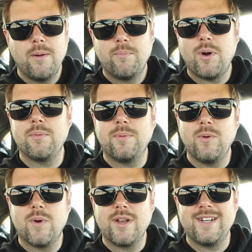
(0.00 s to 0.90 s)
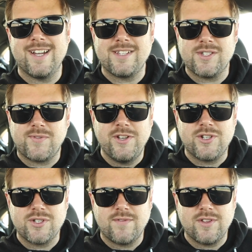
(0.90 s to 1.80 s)
Probably one of the nicest
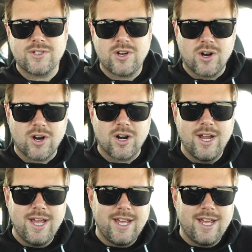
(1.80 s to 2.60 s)
features of this car